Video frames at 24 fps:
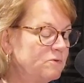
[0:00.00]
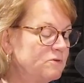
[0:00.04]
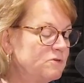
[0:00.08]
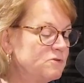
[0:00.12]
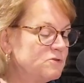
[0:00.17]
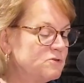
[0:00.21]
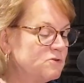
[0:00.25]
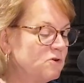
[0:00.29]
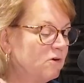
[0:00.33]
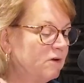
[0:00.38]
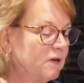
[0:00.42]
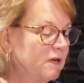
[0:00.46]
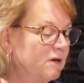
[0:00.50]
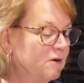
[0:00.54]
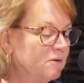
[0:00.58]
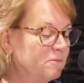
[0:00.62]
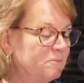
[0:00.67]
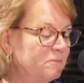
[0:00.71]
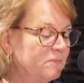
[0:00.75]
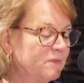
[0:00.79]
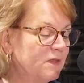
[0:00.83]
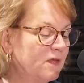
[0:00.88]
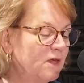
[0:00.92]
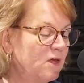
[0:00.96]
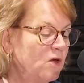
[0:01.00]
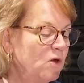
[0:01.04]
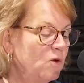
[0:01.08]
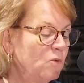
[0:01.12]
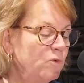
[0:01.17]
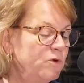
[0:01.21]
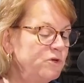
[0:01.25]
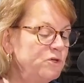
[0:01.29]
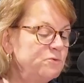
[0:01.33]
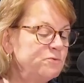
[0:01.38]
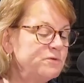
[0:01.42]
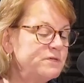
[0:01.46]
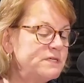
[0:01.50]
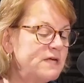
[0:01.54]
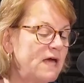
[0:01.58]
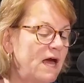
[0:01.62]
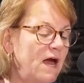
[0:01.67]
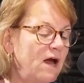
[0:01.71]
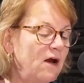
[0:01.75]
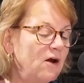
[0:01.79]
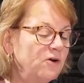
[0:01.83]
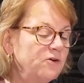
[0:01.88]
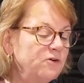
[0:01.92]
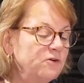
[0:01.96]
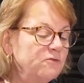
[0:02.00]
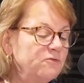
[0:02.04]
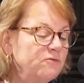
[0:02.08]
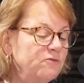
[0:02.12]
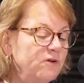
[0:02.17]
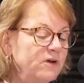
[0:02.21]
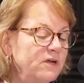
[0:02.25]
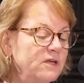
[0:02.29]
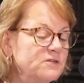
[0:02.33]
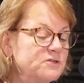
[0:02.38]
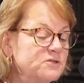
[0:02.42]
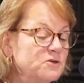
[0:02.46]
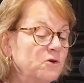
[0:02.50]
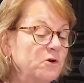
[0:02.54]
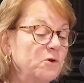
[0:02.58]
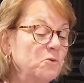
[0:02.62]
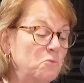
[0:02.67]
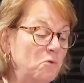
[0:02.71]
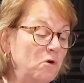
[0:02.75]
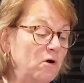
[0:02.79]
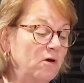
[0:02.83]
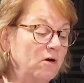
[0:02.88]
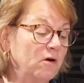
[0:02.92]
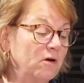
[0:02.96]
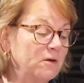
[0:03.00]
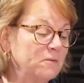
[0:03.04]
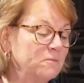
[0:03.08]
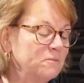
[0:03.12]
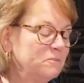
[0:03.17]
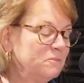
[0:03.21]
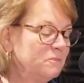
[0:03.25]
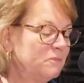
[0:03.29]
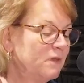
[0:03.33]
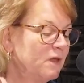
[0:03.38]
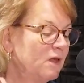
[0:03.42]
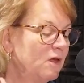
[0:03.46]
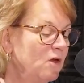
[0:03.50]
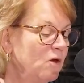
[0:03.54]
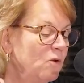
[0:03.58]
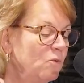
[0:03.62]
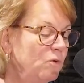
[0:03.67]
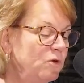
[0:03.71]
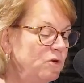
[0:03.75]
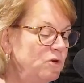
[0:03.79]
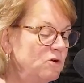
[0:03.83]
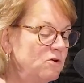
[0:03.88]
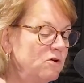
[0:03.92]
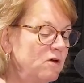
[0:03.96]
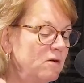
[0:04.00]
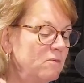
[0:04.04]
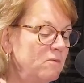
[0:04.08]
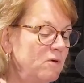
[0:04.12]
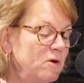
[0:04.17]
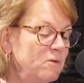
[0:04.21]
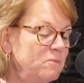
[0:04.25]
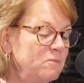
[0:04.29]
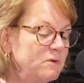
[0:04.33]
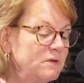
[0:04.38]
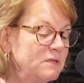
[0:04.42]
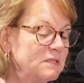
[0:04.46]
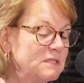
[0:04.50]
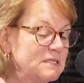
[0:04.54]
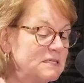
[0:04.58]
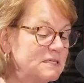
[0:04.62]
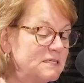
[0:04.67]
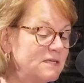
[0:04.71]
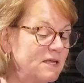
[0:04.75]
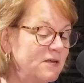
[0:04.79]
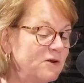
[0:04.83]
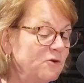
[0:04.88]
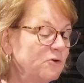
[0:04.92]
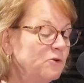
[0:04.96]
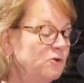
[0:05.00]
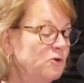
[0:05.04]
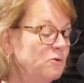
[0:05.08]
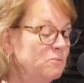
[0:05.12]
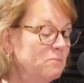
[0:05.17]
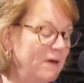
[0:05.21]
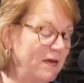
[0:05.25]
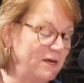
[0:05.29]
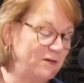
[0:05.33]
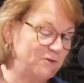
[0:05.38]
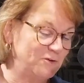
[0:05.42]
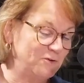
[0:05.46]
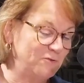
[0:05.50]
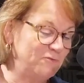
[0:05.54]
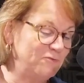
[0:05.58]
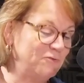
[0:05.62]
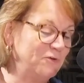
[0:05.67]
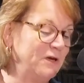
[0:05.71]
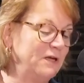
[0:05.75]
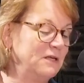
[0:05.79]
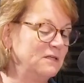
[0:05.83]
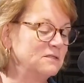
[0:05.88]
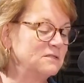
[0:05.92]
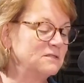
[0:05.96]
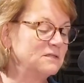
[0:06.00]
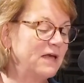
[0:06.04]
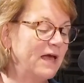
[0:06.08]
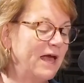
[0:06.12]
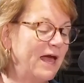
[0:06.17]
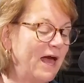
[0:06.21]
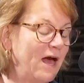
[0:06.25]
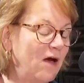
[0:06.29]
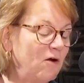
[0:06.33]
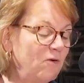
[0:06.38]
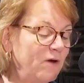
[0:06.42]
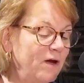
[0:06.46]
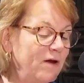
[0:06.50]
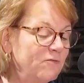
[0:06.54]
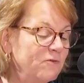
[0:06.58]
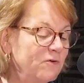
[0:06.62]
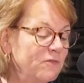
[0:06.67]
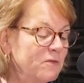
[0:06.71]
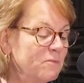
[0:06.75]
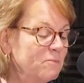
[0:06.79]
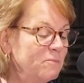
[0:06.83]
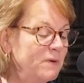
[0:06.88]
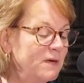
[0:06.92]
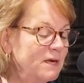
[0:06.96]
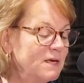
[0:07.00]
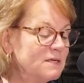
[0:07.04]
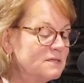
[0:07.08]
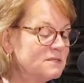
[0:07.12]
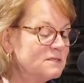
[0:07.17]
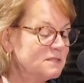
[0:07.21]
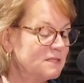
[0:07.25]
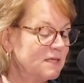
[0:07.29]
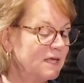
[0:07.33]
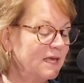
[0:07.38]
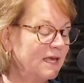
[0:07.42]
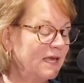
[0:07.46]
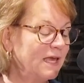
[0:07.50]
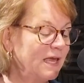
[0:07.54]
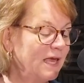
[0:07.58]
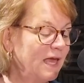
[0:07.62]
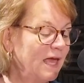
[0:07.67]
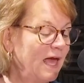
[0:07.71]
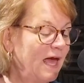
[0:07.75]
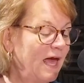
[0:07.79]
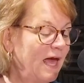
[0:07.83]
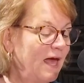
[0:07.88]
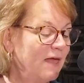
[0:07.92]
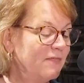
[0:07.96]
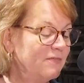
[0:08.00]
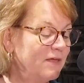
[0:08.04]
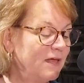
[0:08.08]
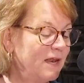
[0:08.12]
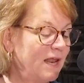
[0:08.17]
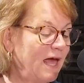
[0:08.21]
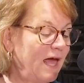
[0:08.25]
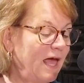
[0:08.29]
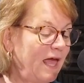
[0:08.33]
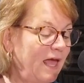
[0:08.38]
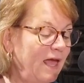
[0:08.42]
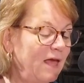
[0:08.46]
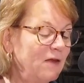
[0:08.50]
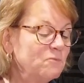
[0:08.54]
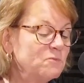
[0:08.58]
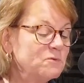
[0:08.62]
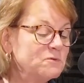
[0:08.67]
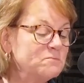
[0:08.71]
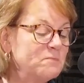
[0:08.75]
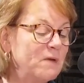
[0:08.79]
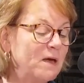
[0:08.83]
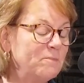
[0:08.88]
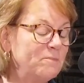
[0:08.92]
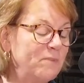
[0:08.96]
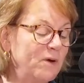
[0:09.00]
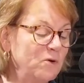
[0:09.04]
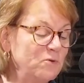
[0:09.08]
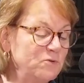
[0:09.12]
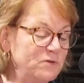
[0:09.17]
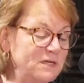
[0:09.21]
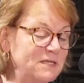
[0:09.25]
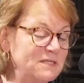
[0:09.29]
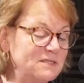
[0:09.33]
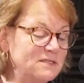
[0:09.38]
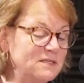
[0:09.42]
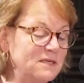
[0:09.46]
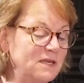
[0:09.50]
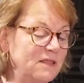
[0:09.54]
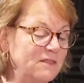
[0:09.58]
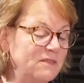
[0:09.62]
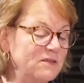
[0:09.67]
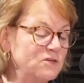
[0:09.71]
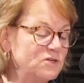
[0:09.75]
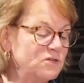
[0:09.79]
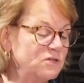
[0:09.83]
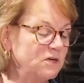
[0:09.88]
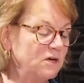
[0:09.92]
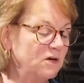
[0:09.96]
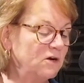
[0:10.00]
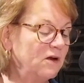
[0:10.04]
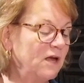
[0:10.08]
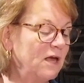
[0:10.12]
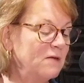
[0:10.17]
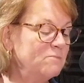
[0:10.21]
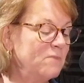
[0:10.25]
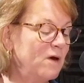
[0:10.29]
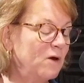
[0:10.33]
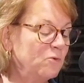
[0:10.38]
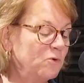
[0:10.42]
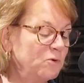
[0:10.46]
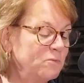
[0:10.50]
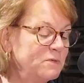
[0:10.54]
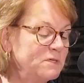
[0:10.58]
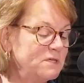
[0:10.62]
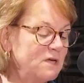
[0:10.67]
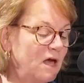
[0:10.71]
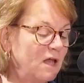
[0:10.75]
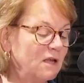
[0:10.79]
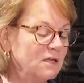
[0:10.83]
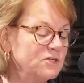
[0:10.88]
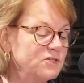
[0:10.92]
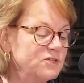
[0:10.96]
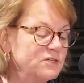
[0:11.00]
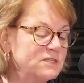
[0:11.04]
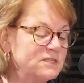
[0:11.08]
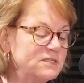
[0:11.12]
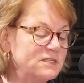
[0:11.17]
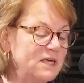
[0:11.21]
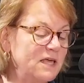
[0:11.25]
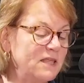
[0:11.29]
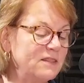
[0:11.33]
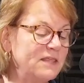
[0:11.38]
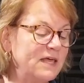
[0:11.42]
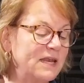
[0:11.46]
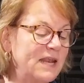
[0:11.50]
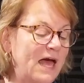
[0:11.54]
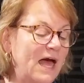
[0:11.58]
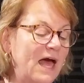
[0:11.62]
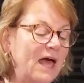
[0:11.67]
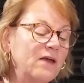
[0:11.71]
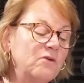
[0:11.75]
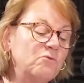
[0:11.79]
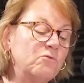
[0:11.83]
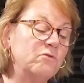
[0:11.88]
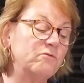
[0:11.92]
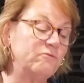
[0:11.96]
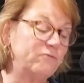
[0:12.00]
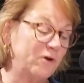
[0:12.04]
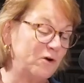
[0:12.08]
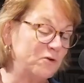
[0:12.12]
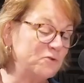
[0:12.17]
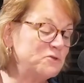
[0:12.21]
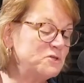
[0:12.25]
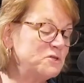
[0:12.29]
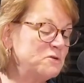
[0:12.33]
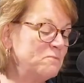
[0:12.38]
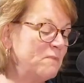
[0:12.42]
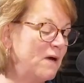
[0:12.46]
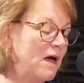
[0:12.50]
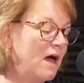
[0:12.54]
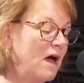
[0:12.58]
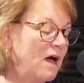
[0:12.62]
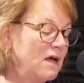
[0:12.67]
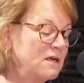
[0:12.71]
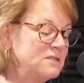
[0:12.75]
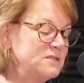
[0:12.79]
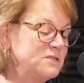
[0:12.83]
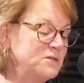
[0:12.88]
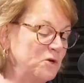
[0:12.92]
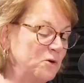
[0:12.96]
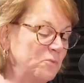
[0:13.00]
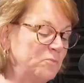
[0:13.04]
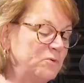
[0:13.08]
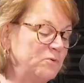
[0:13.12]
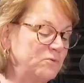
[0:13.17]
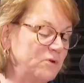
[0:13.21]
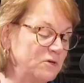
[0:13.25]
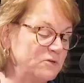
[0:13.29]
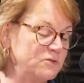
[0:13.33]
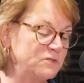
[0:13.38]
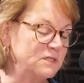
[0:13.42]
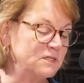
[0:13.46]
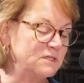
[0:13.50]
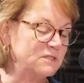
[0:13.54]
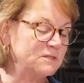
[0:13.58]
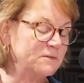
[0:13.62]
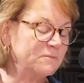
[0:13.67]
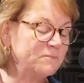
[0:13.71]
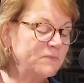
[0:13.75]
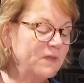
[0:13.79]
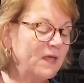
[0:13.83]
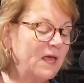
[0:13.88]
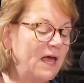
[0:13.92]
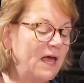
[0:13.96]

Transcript: just start here. When you retire, your friends are at work. When you come home to the center, you make new friends. However, the biggest thing that I had was my bone density this year, and my rheumatologist said that I had reversed my osteoporosis.